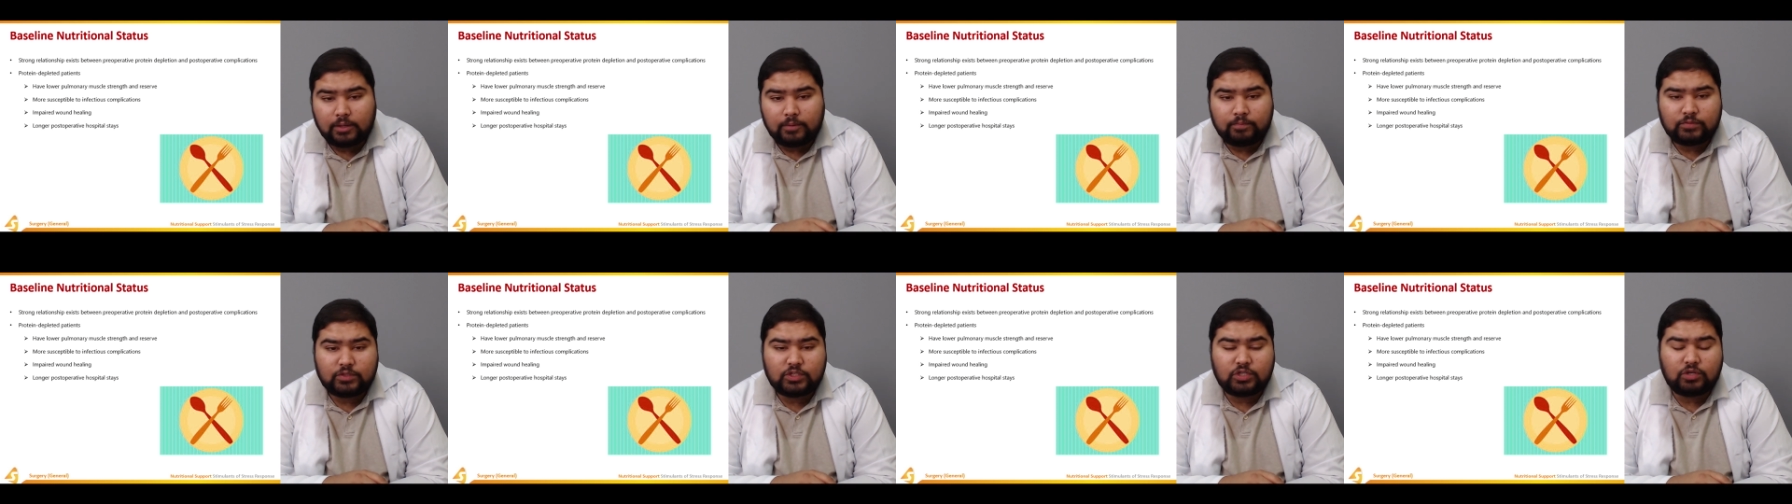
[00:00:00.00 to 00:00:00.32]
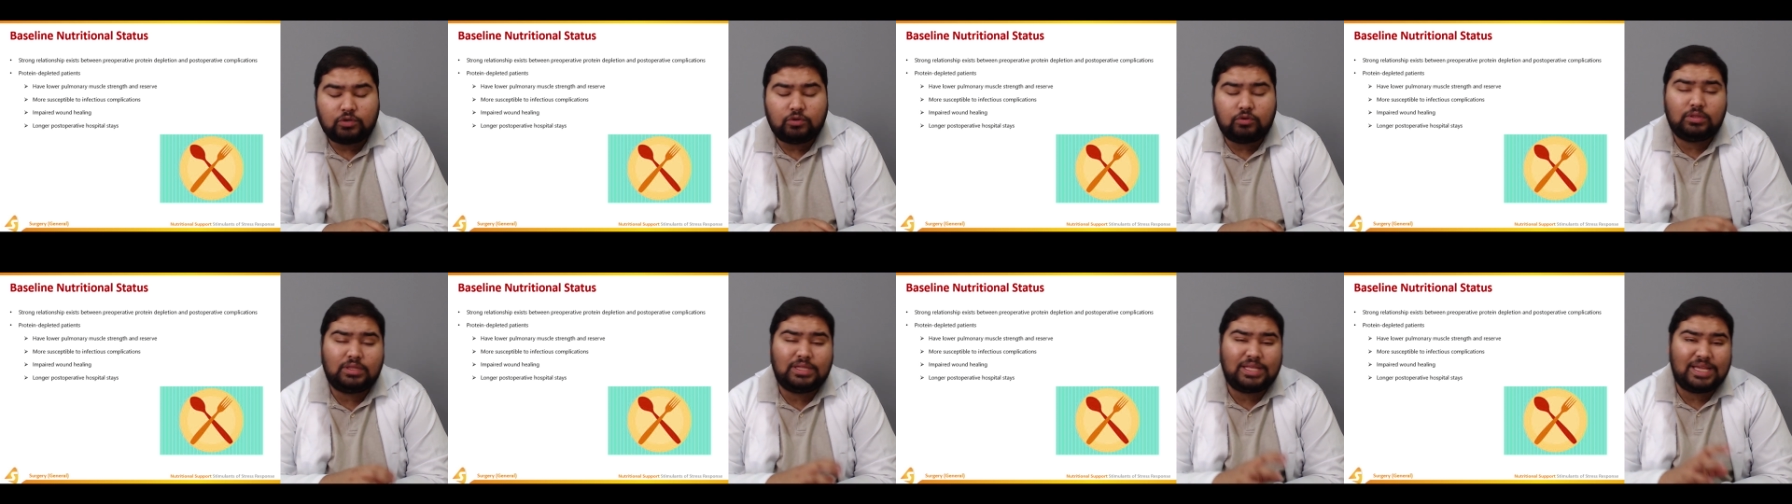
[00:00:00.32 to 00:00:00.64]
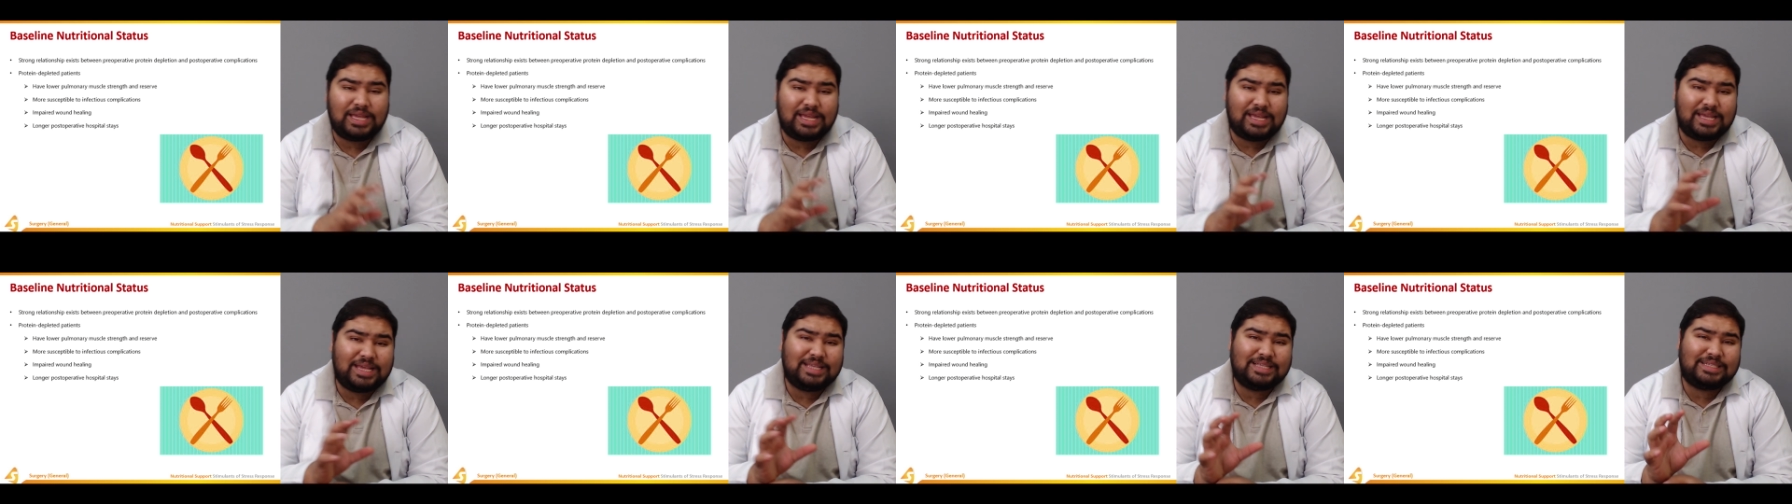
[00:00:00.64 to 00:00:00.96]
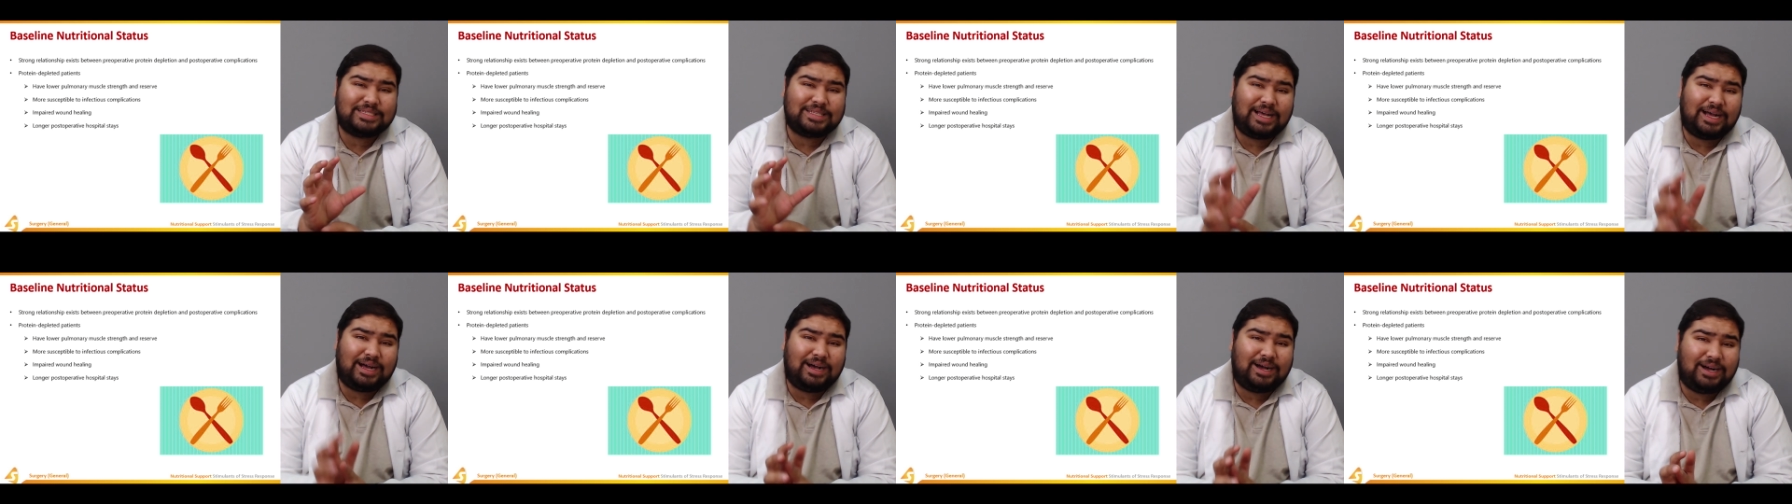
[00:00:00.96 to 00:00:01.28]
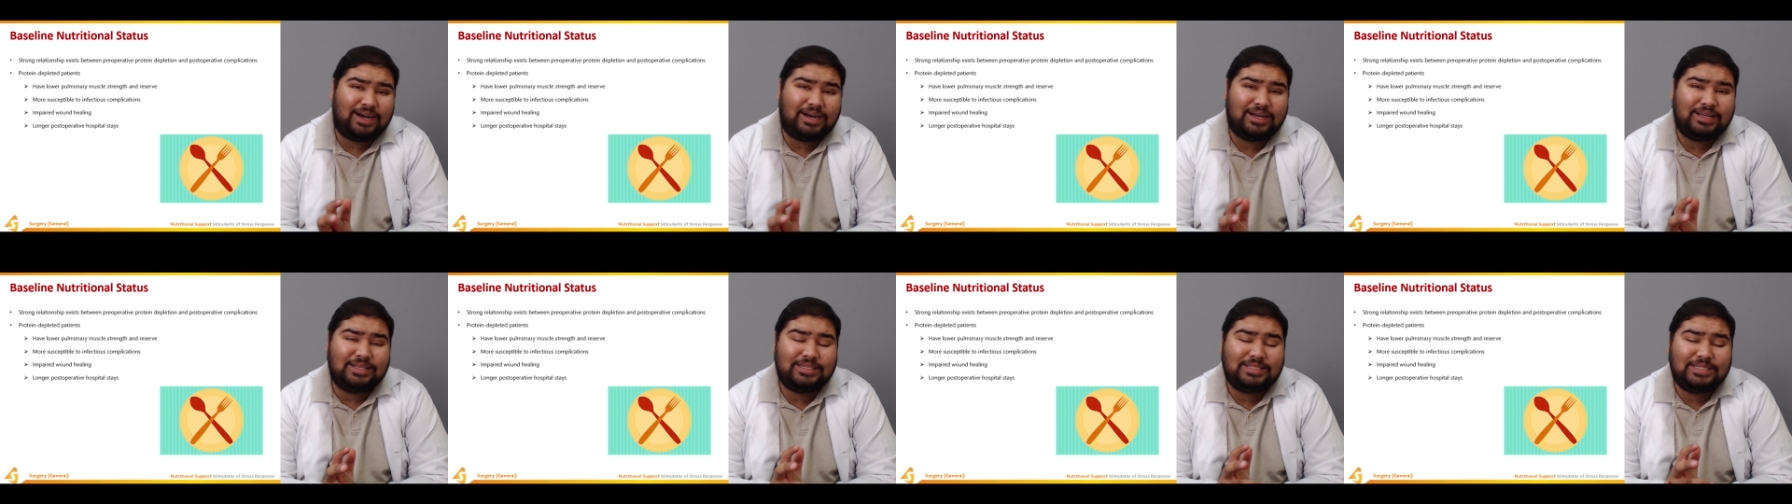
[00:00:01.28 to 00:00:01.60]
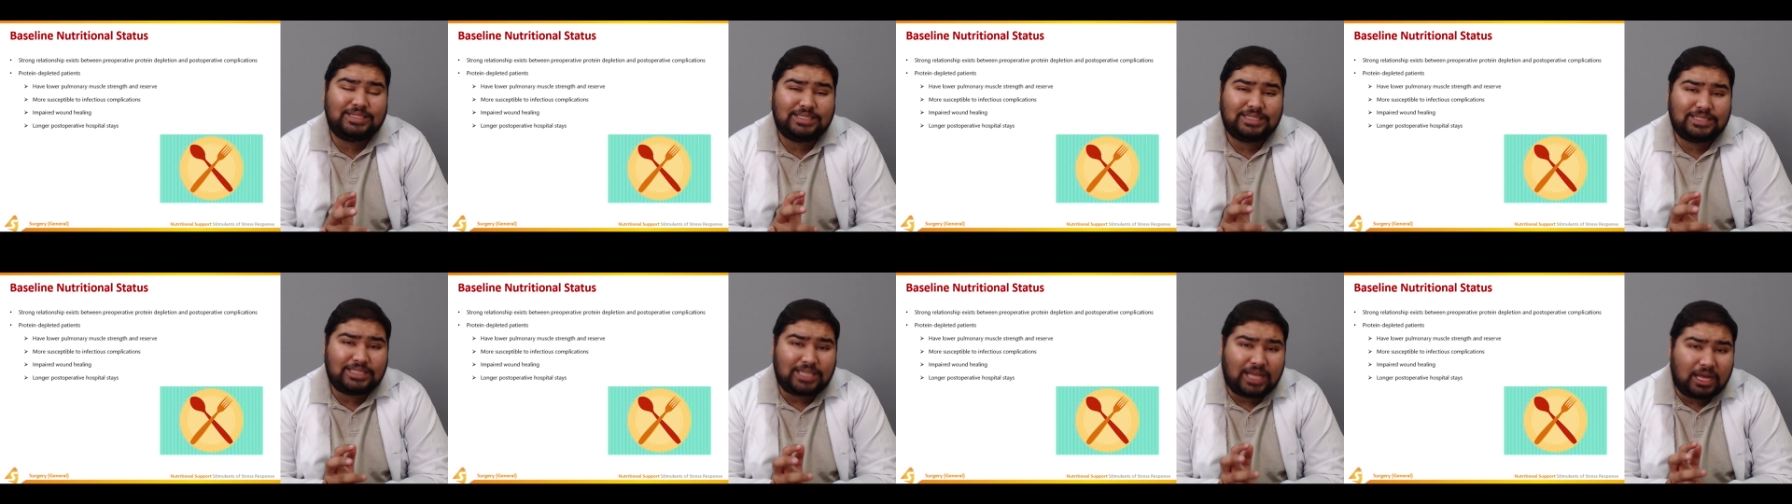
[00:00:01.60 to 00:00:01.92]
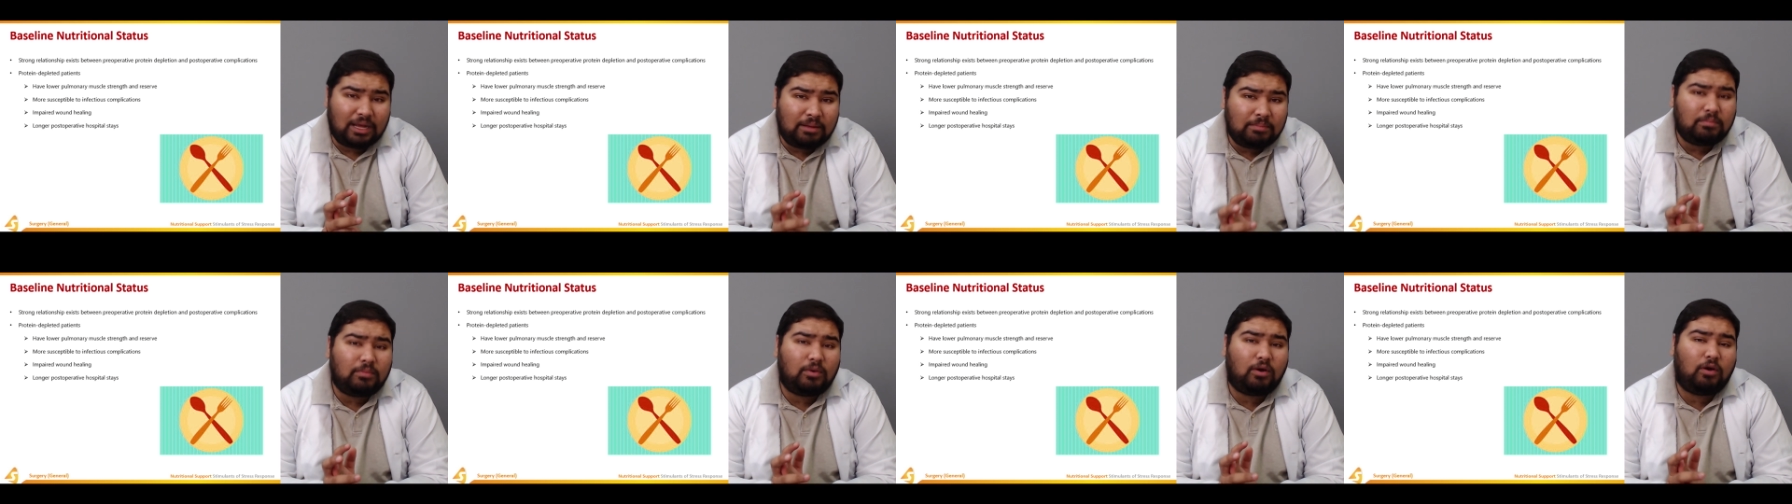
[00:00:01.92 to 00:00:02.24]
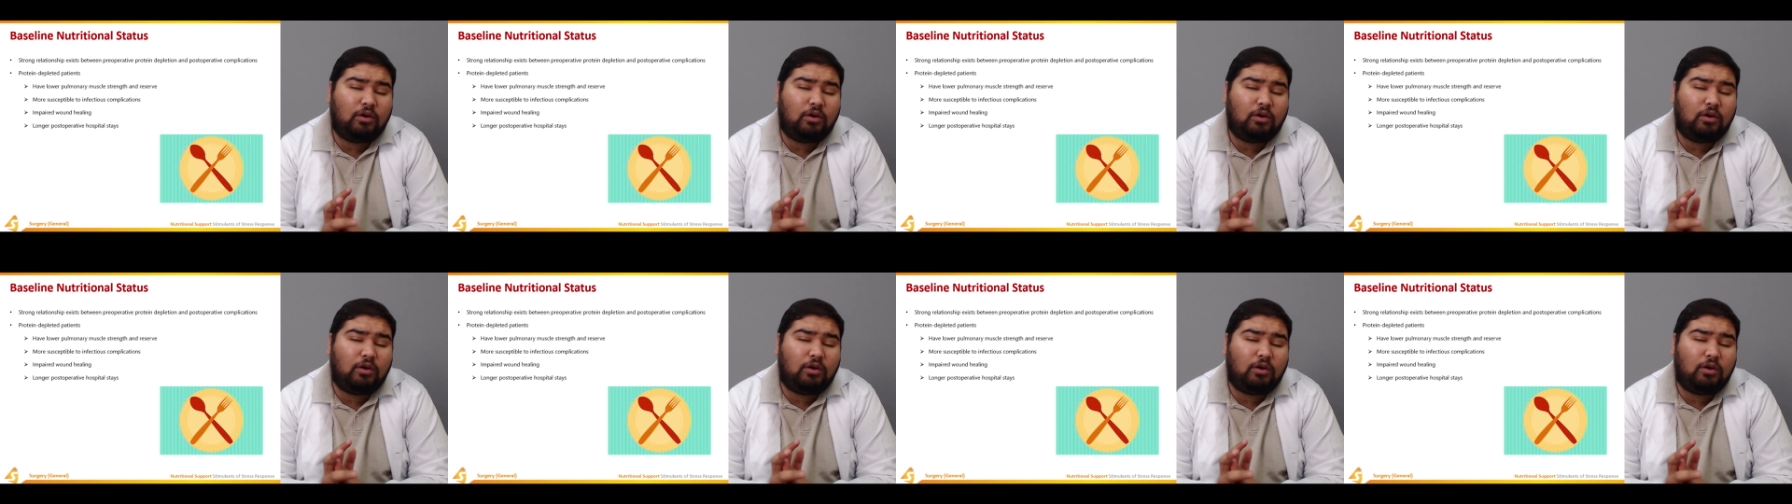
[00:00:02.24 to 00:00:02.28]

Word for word: So these are some